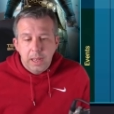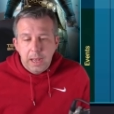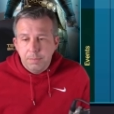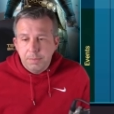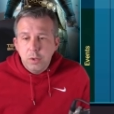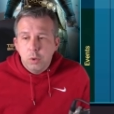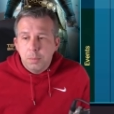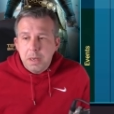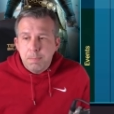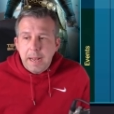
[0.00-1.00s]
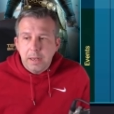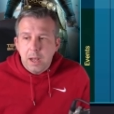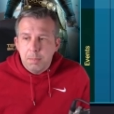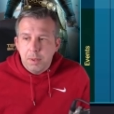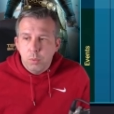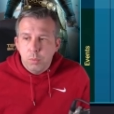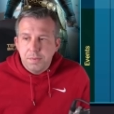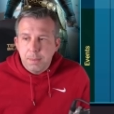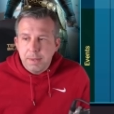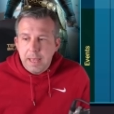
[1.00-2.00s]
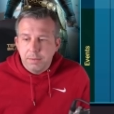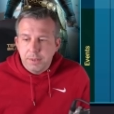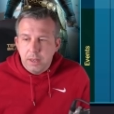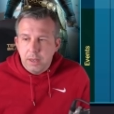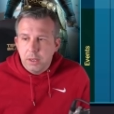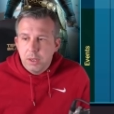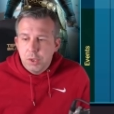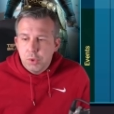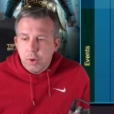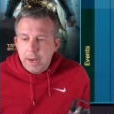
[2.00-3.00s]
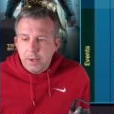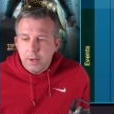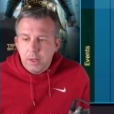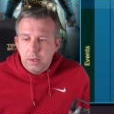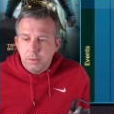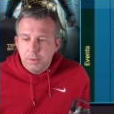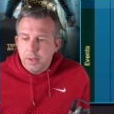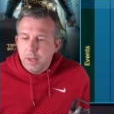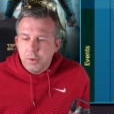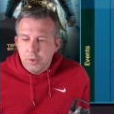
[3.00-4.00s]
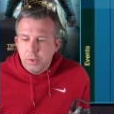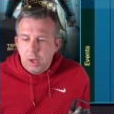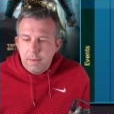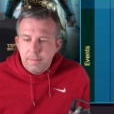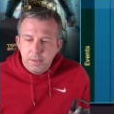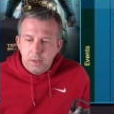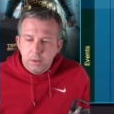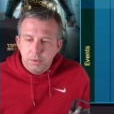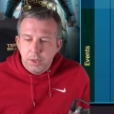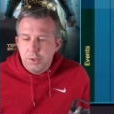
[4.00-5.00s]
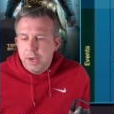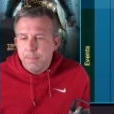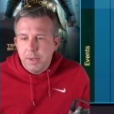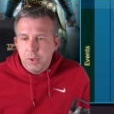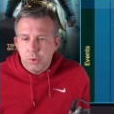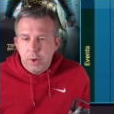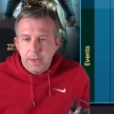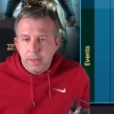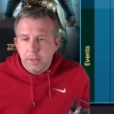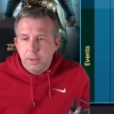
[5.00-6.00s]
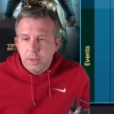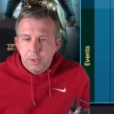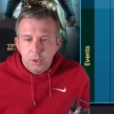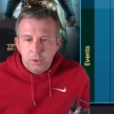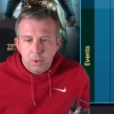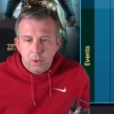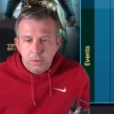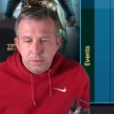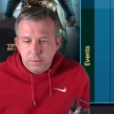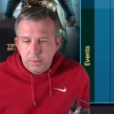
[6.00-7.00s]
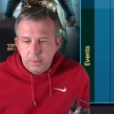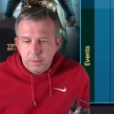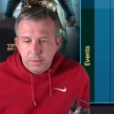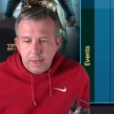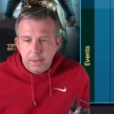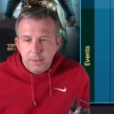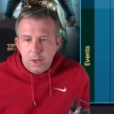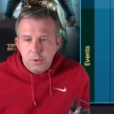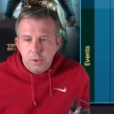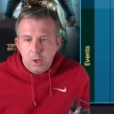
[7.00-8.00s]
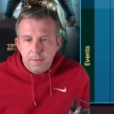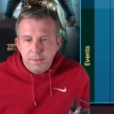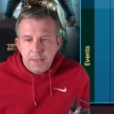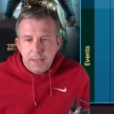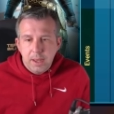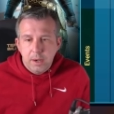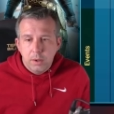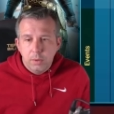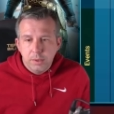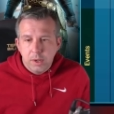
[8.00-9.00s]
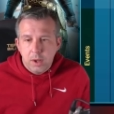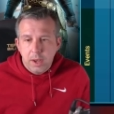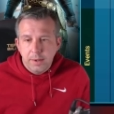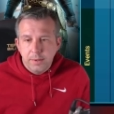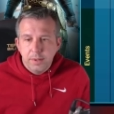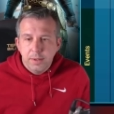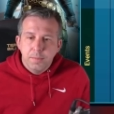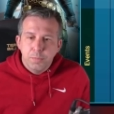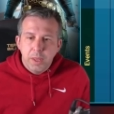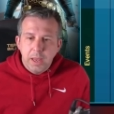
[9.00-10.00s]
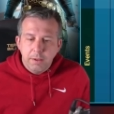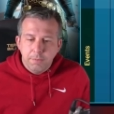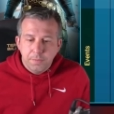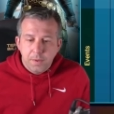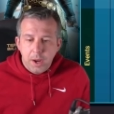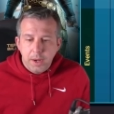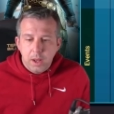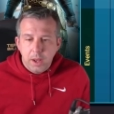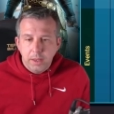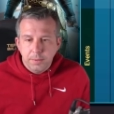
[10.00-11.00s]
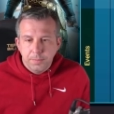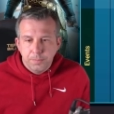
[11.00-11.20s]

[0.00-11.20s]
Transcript: Uh, they normally back up, though, with something else. So, like Dragon alongside Dungeon Divers alongside Champion Training. Got the second Dungeon Divers here alongside the Fire Knight.